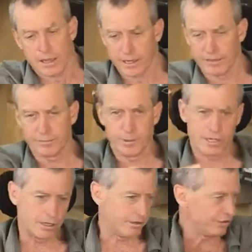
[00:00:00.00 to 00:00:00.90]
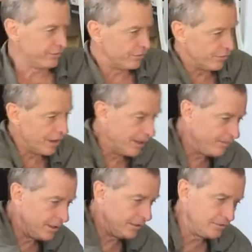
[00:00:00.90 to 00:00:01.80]
And it's pretty good just to
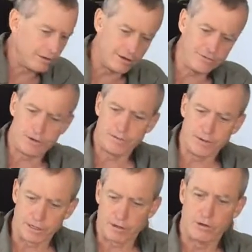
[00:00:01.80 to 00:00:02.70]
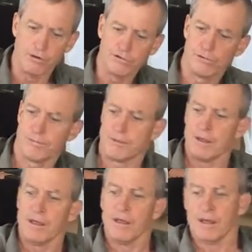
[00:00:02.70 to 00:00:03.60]
grab things off that are really close.
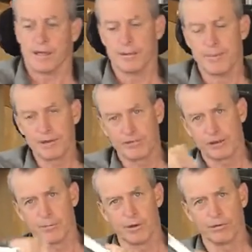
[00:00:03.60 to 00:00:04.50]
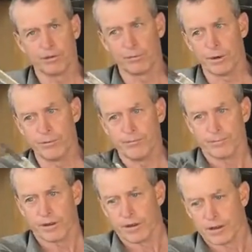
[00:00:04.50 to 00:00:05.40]
And the best thing about this one,
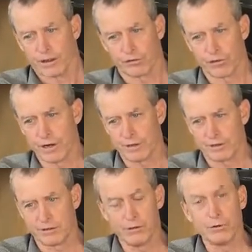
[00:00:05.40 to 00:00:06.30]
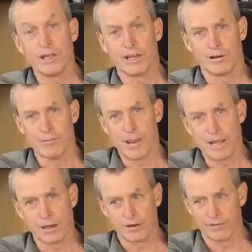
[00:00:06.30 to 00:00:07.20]
it's great to get your
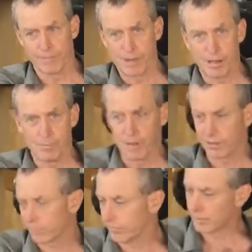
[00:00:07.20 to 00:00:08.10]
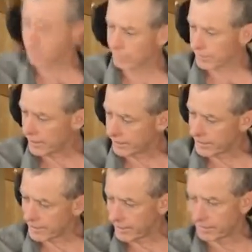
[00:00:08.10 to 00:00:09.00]
mail out of the mailbox. You can just kind
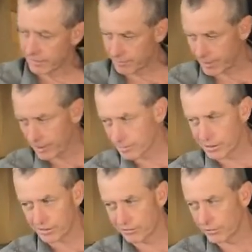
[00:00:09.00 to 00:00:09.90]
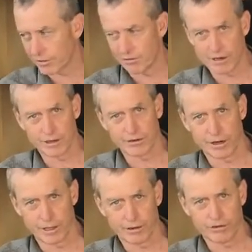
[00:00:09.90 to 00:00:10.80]
of get it into the mailbox, hook it around your
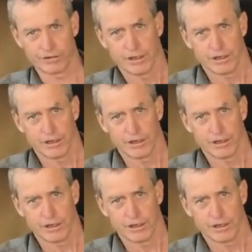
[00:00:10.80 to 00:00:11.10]
letters,